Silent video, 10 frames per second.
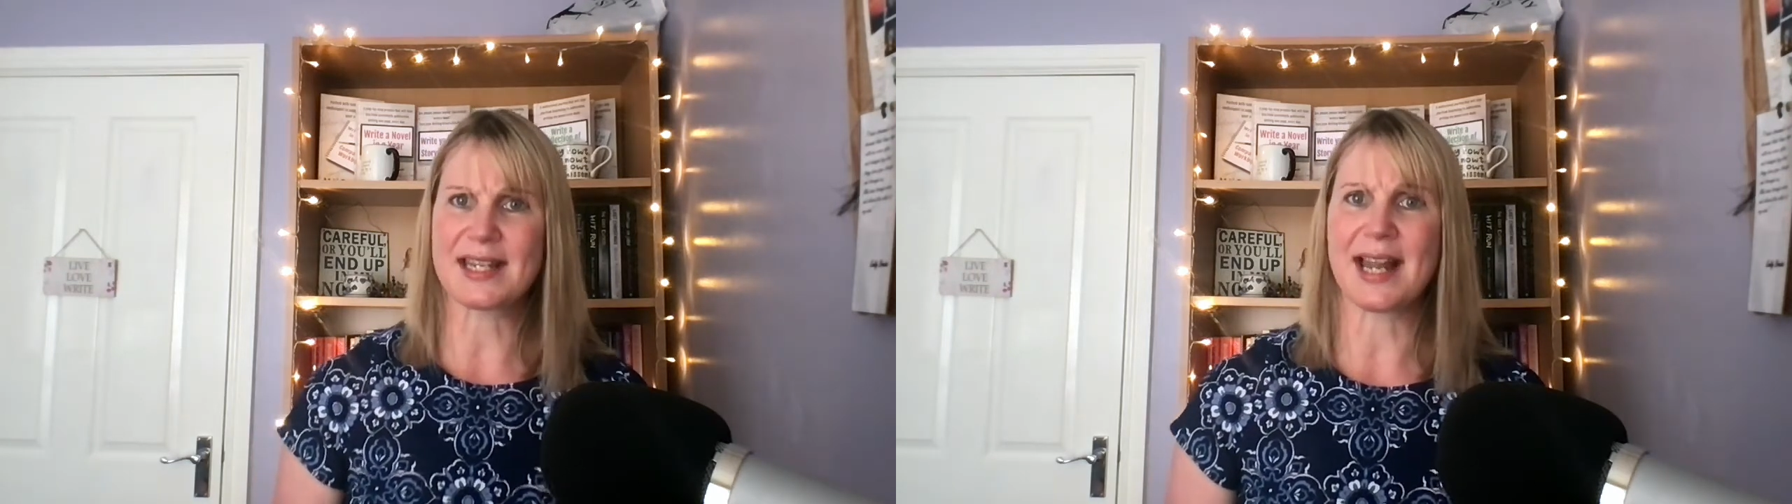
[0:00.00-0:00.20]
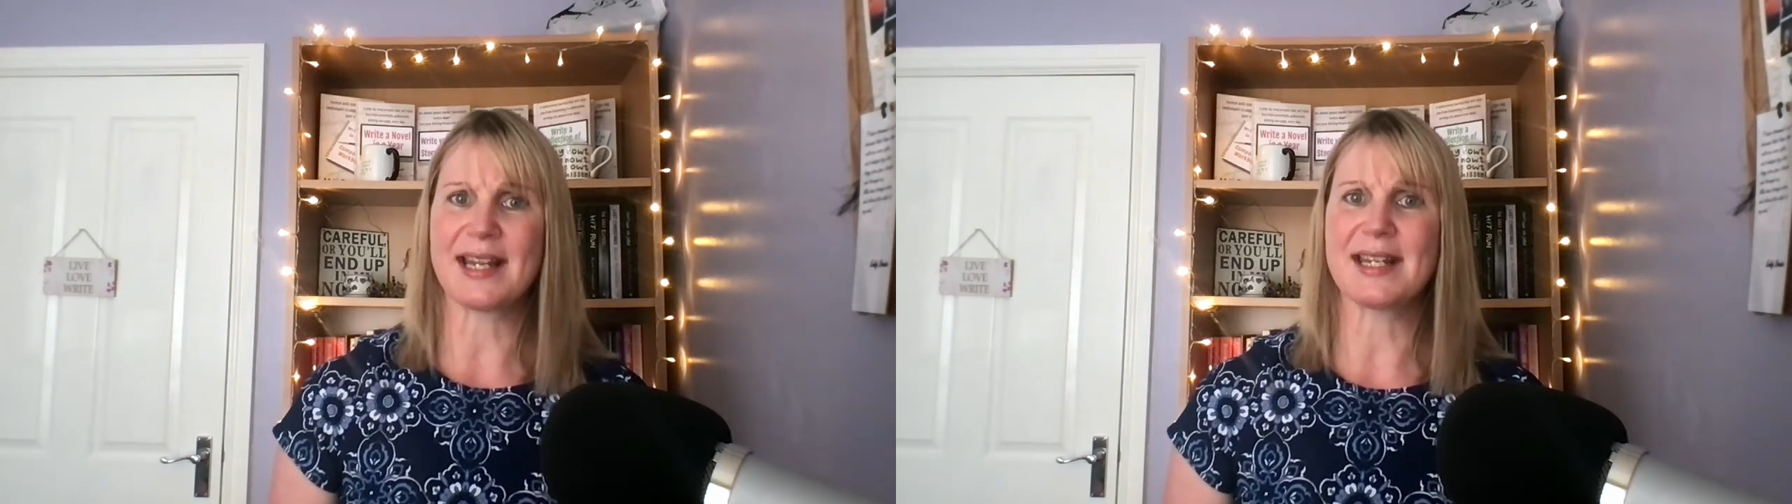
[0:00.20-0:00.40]

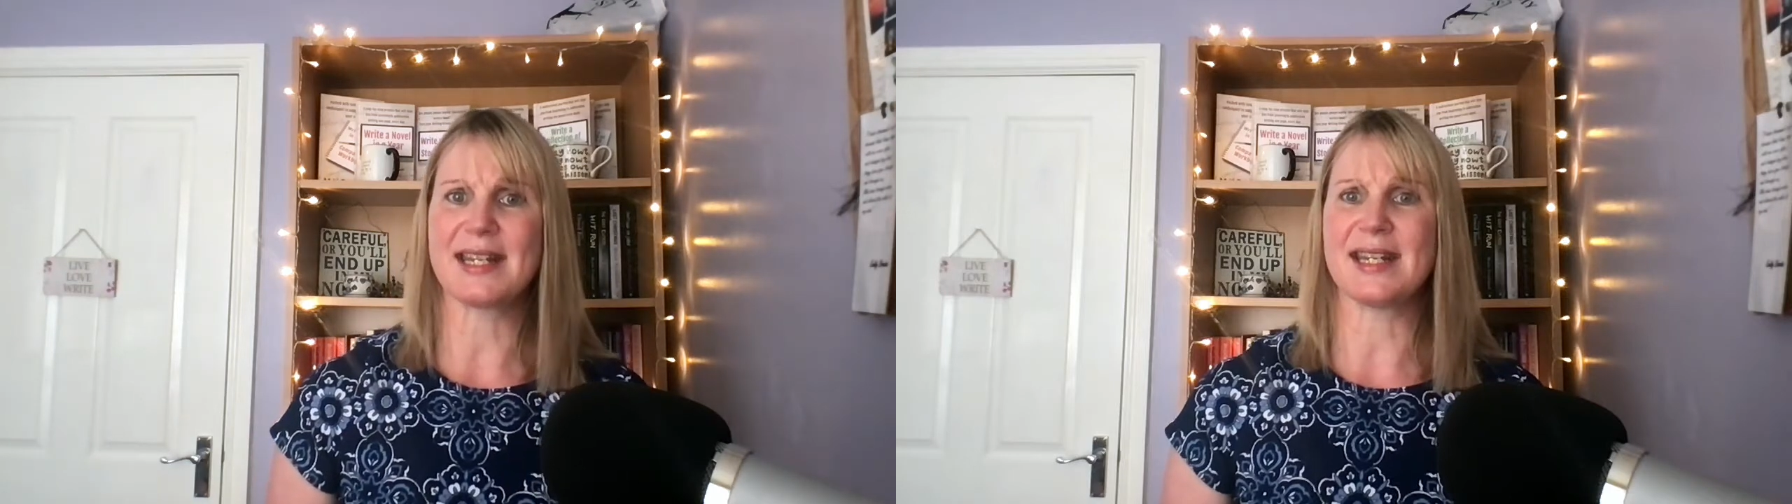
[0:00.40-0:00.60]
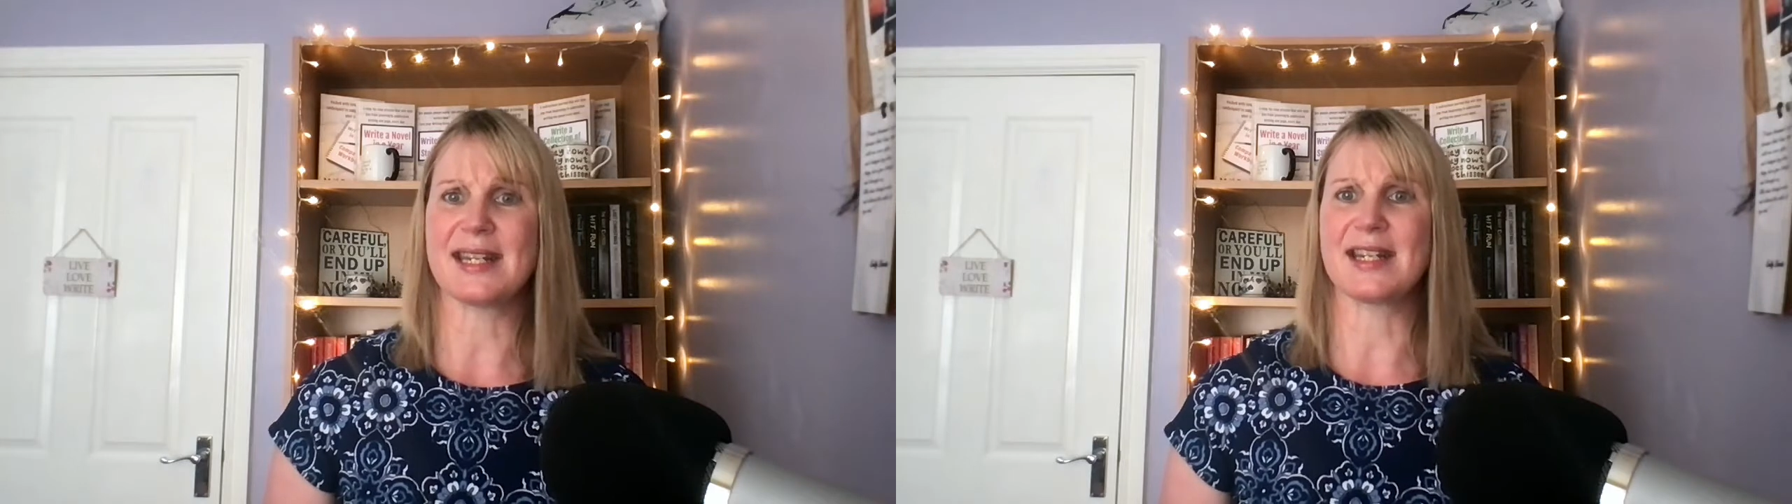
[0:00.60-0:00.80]

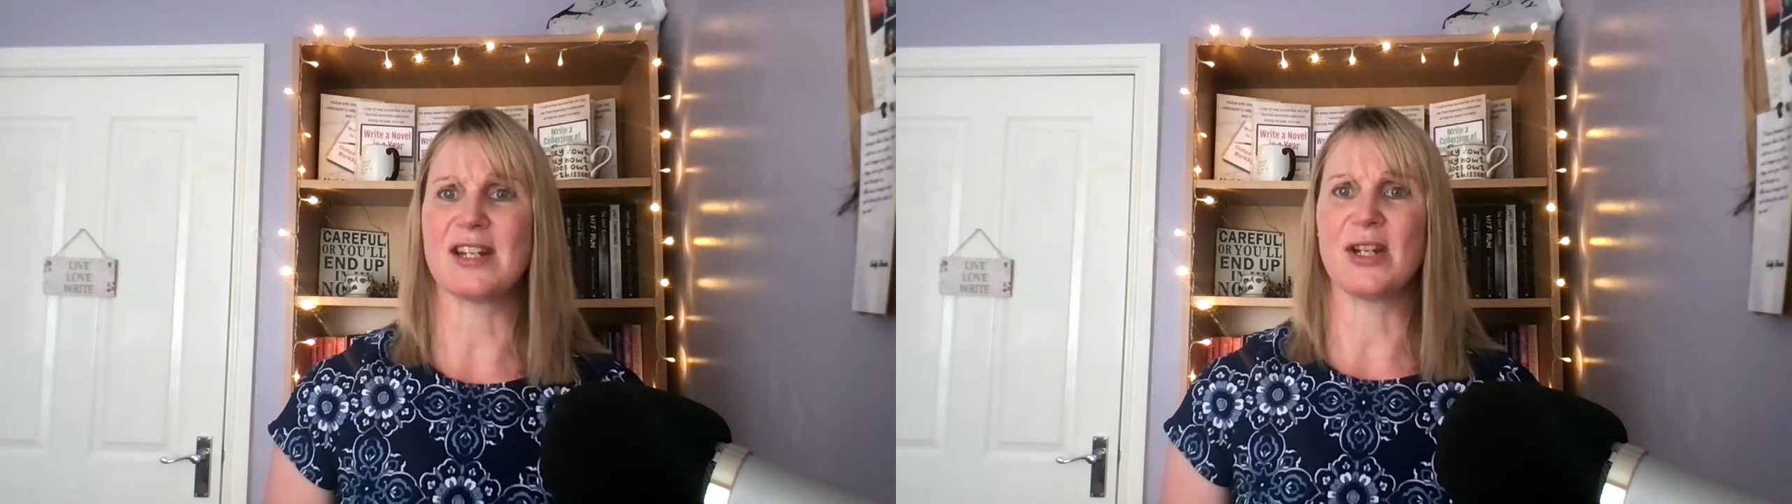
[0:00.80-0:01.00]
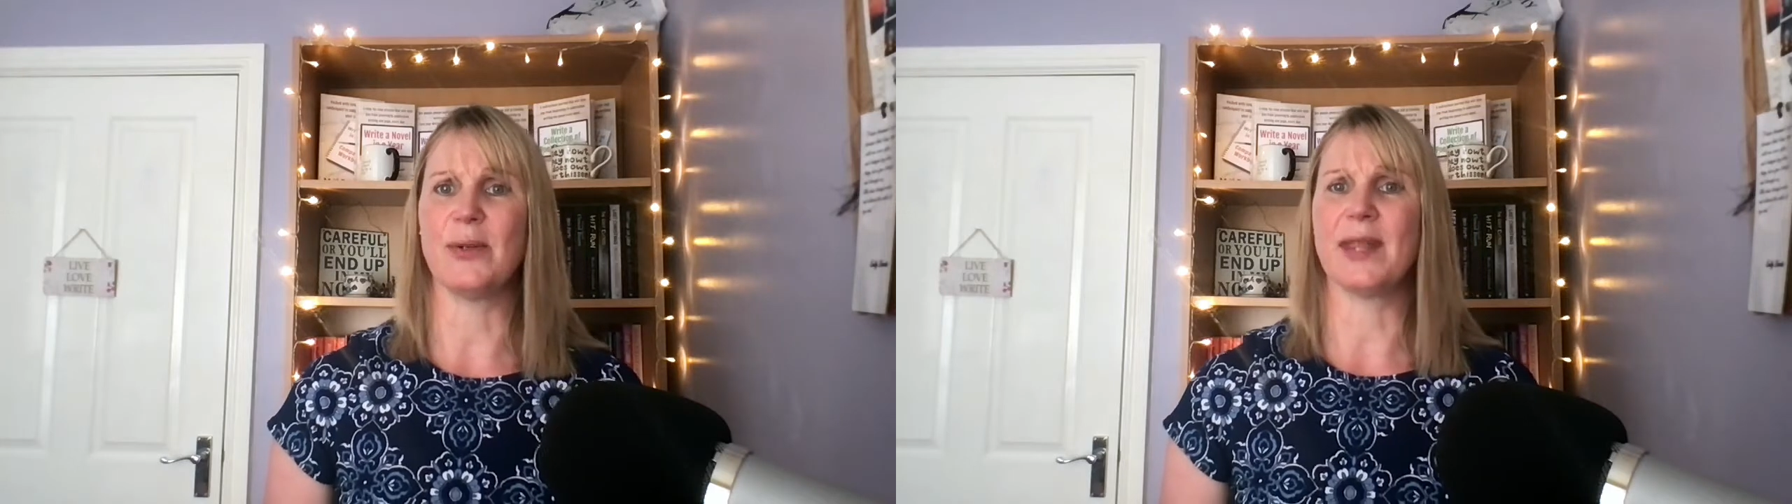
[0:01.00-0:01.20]
senses to
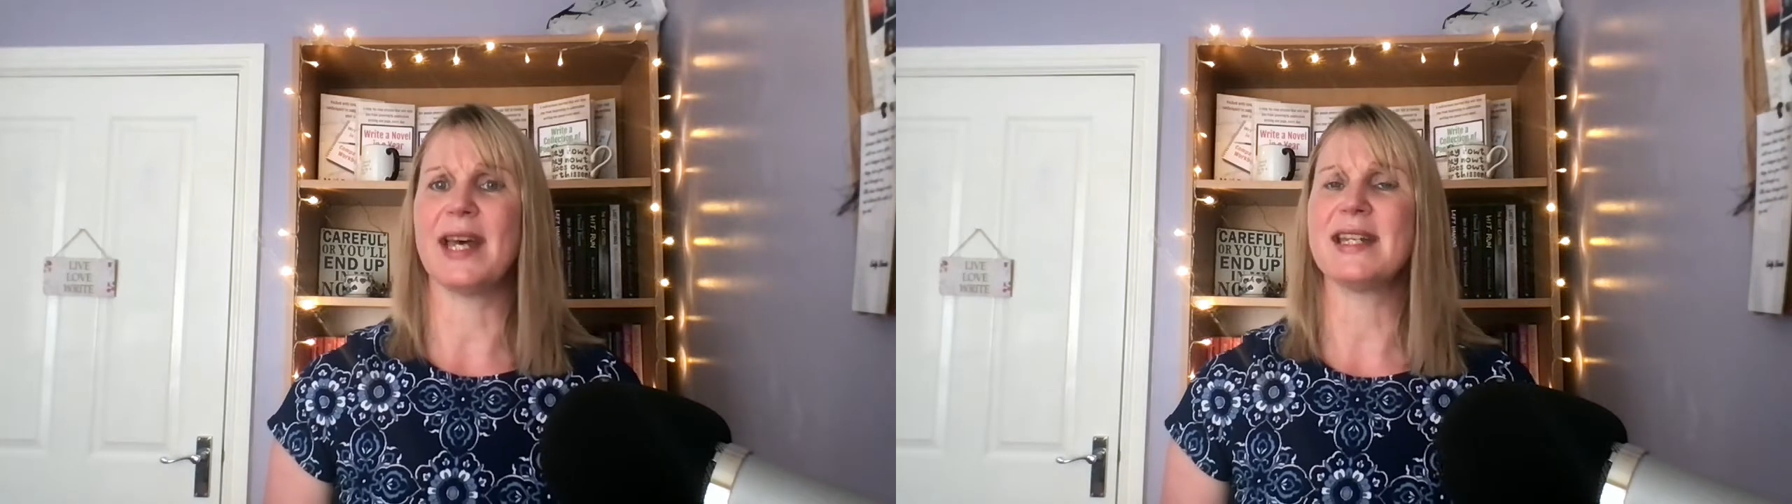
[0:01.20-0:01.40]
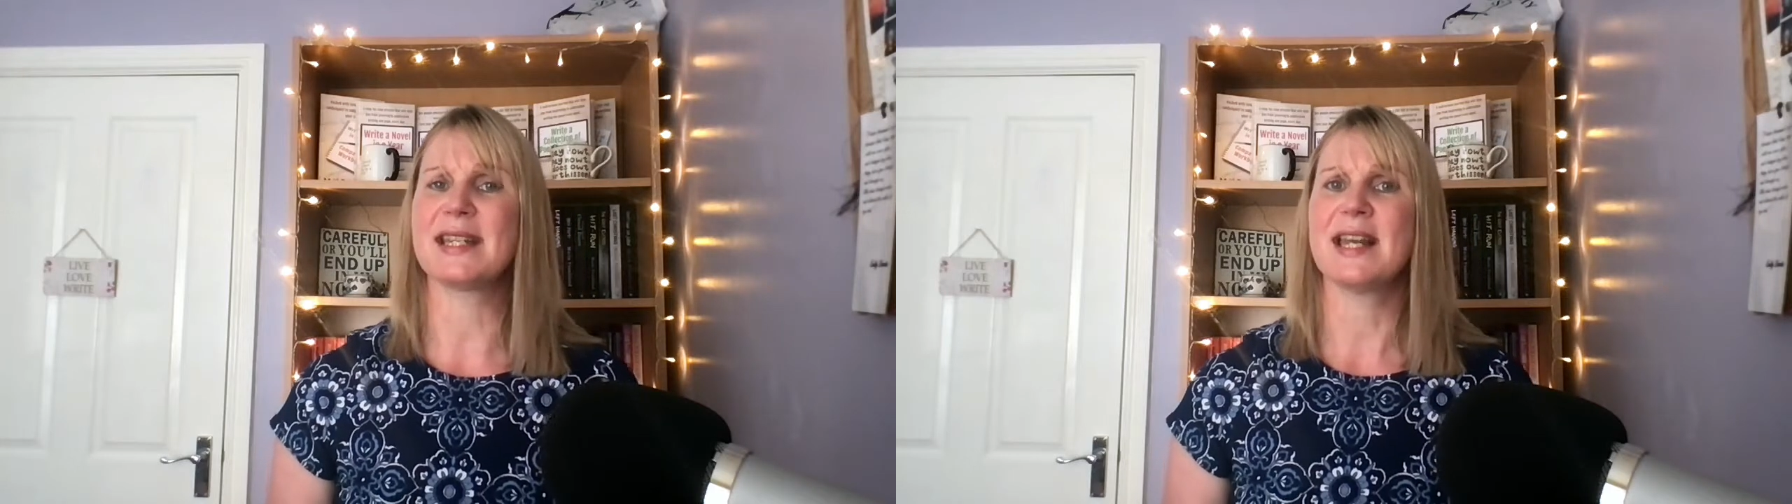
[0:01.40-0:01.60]
do
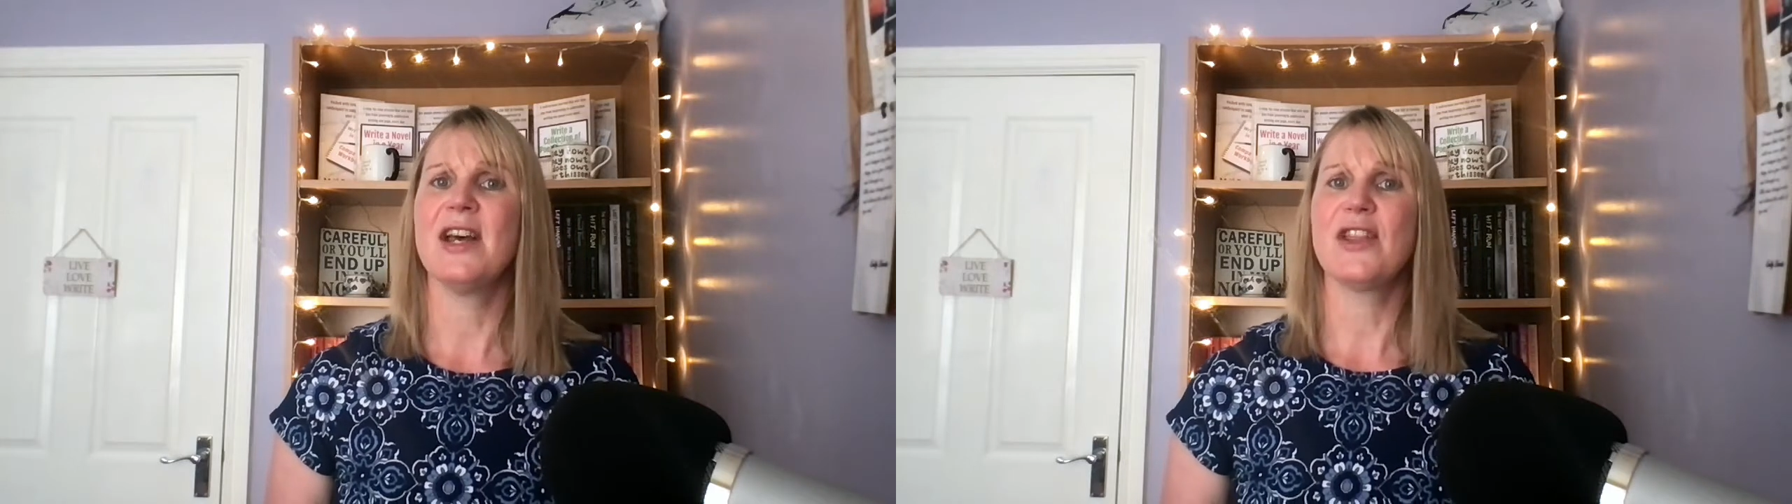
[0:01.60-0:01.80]
this.